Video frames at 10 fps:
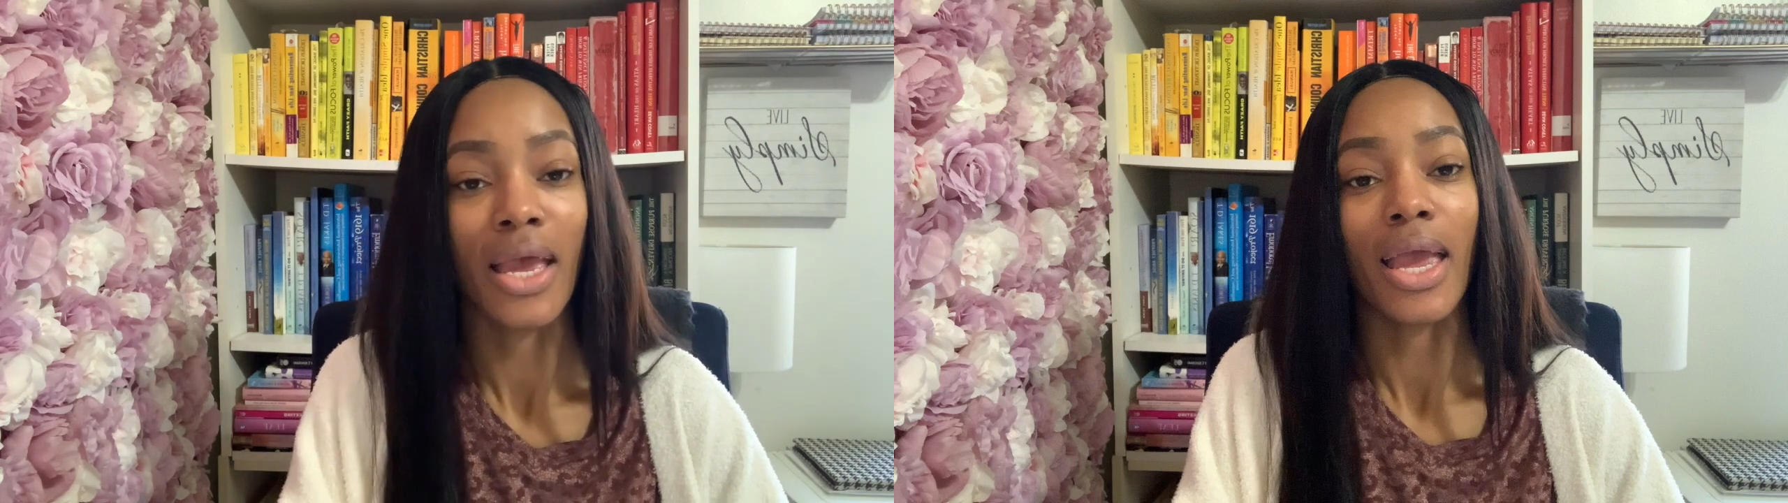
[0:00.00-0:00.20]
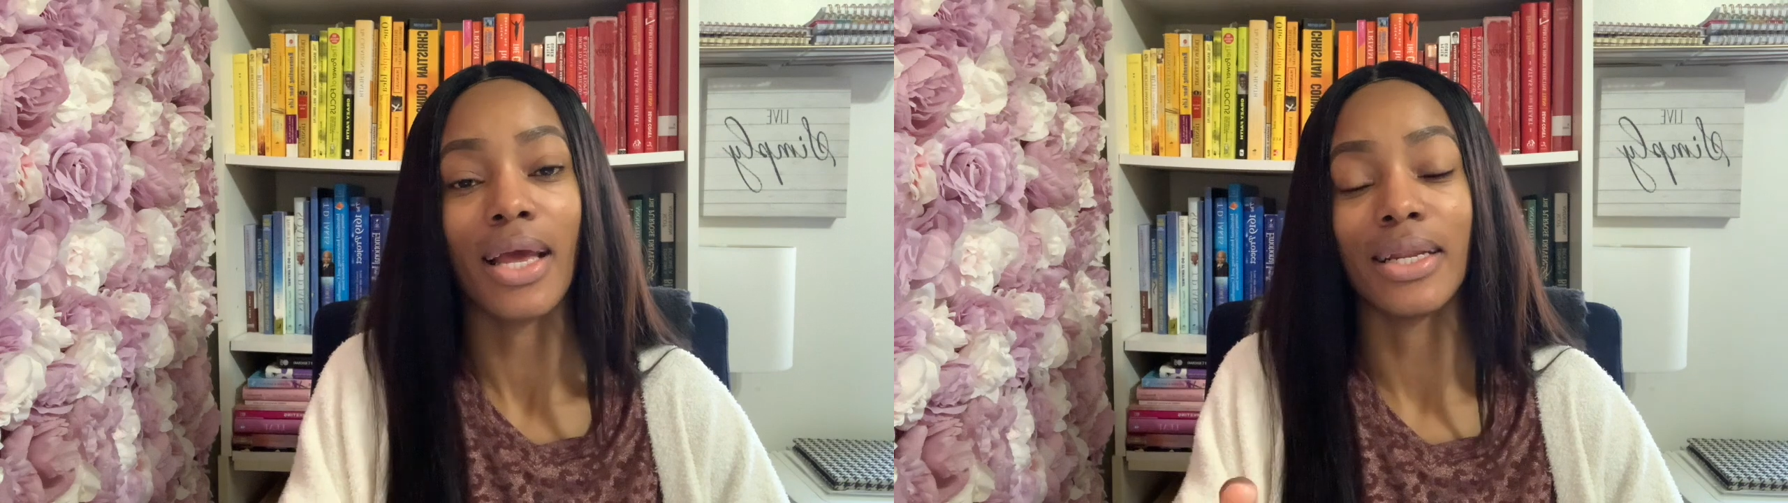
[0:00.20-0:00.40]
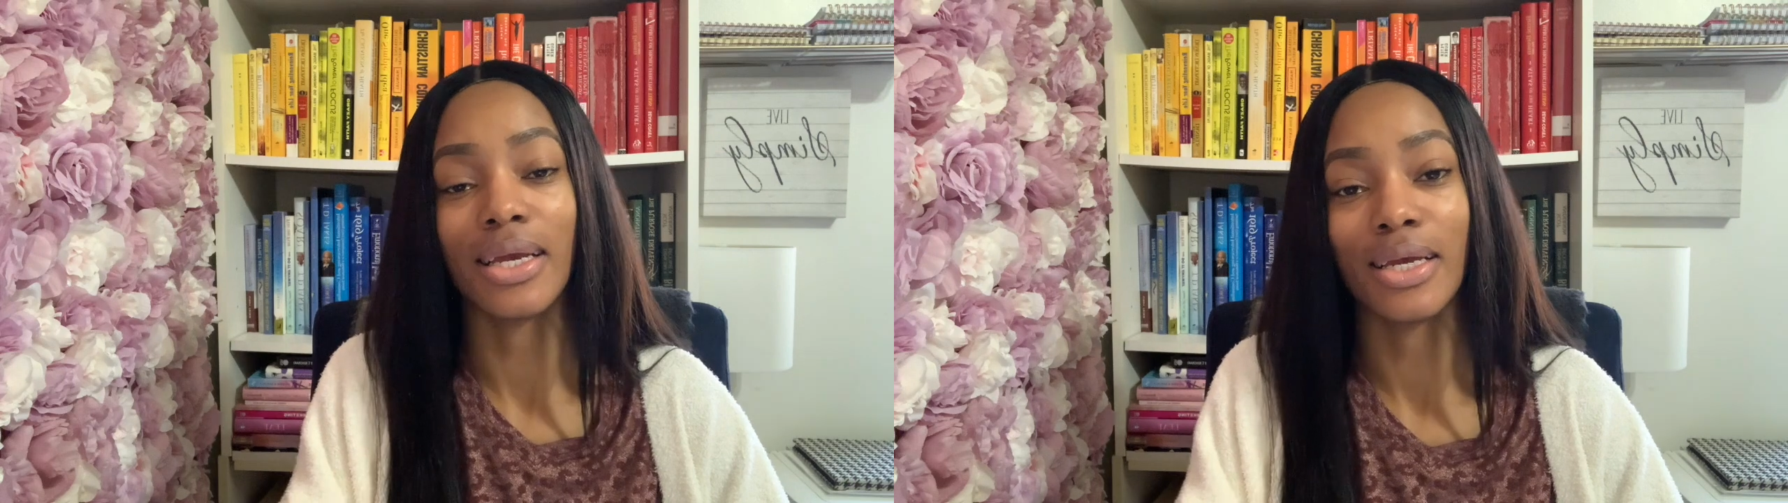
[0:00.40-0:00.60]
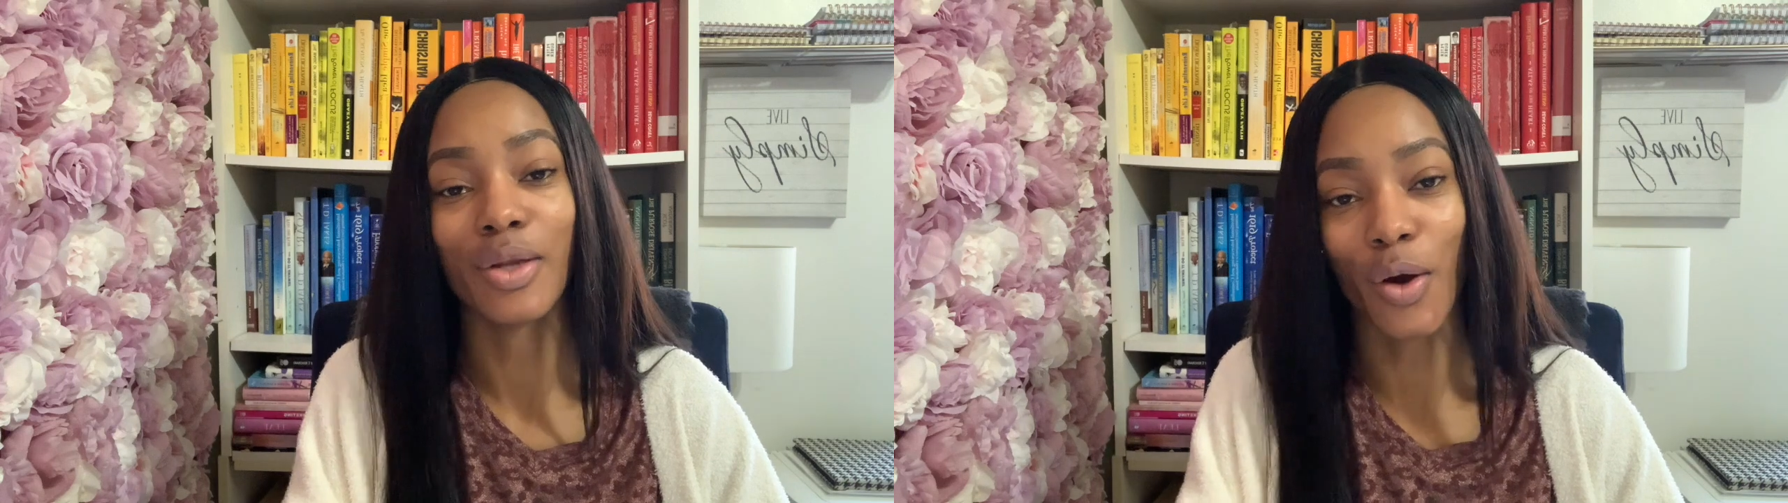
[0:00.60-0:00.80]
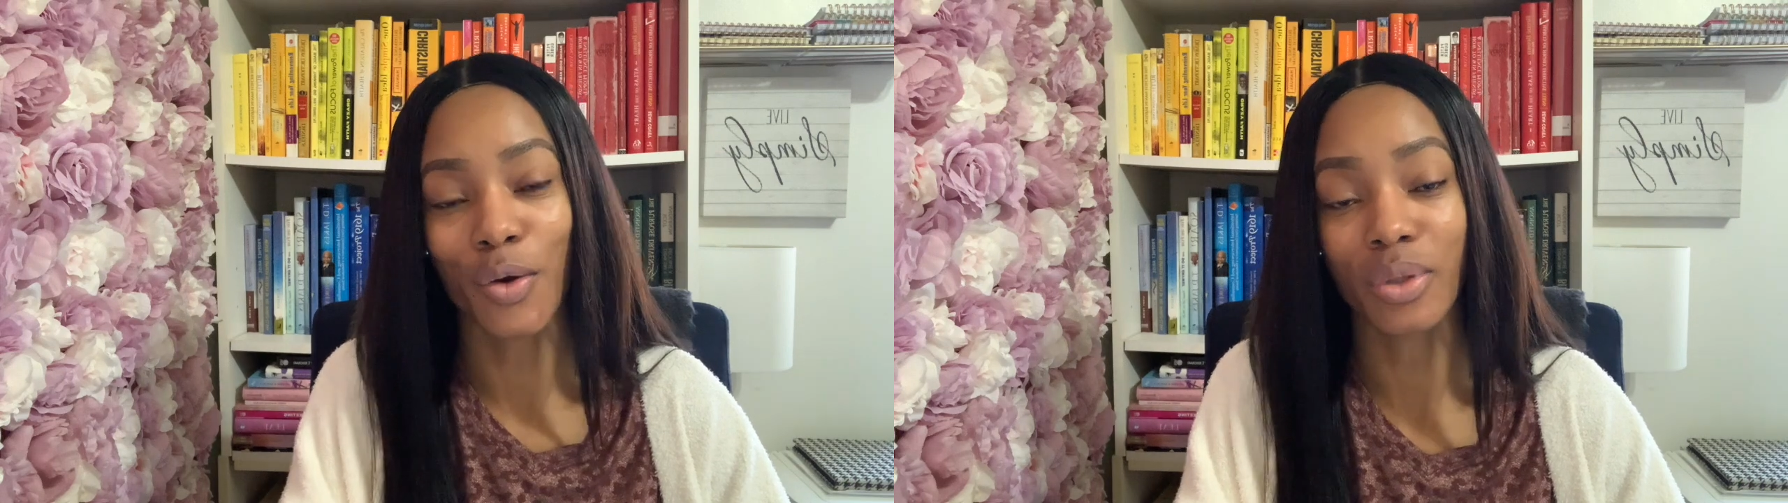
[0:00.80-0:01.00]
and in
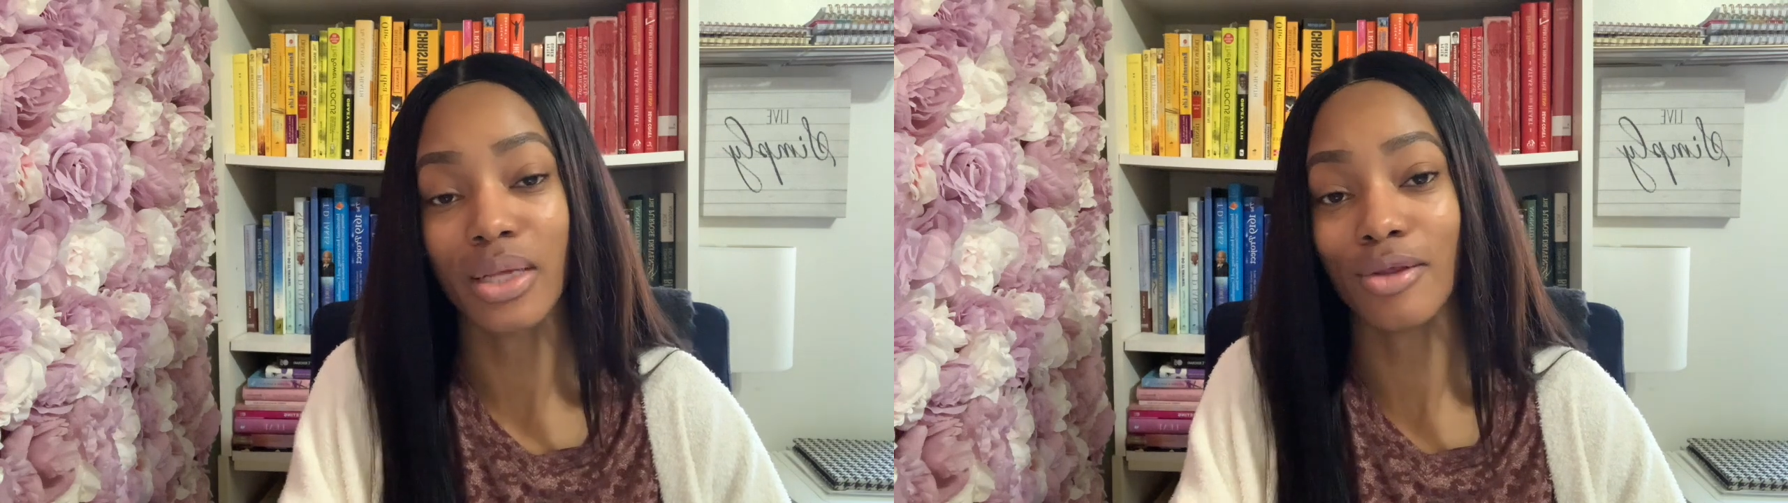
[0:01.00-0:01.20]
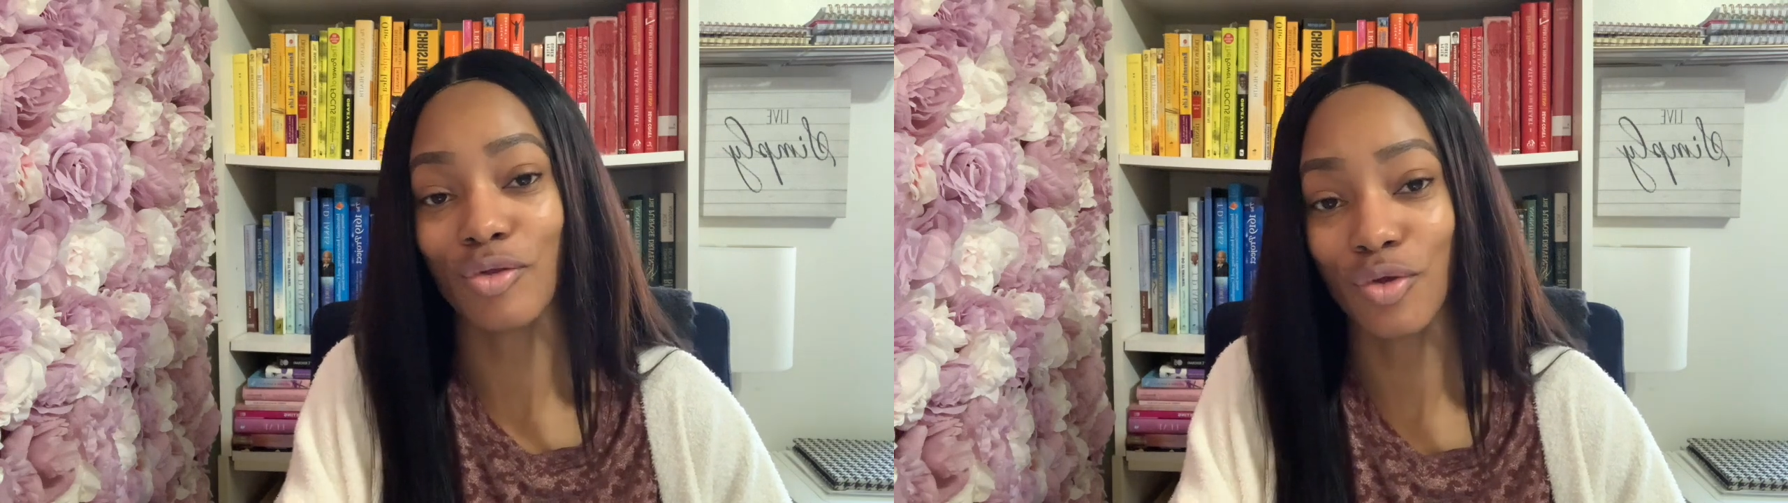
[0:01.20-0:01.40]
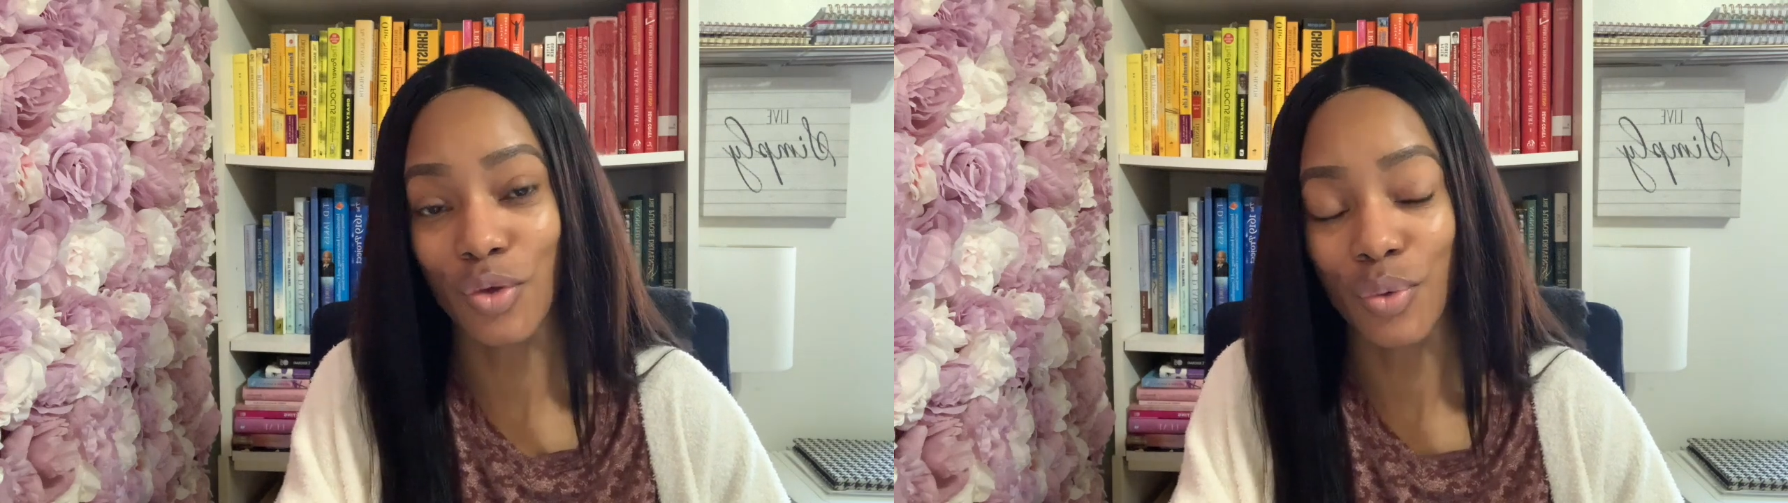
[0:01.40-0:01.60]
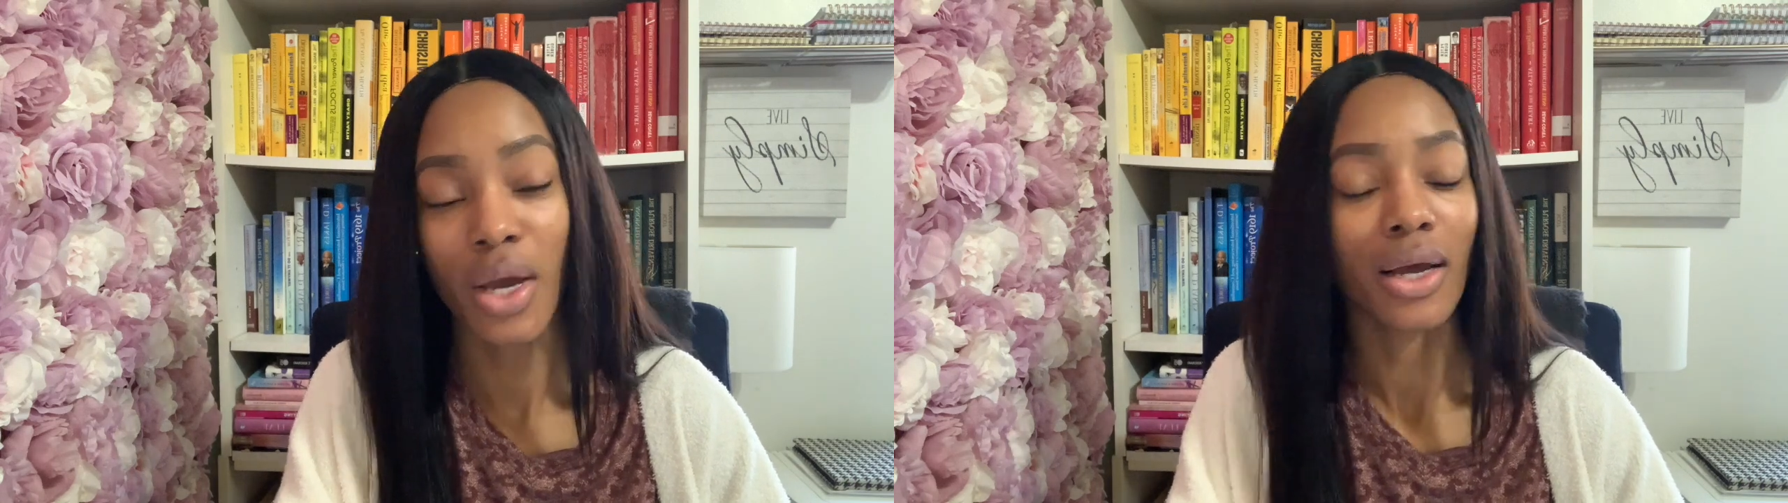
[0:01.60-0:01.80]
earth is you